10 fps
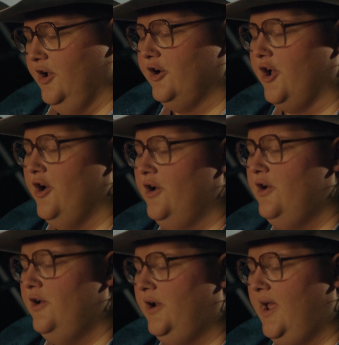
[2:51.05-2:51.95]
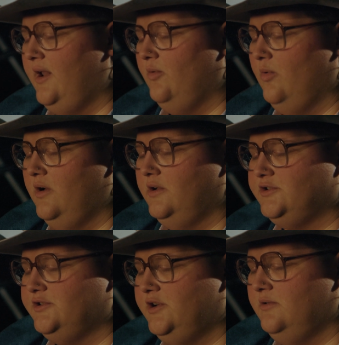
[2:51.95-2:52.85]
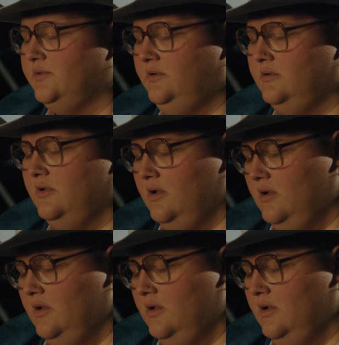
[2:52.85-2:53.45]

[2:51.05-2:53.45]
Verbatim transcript: You're good at what you're doing.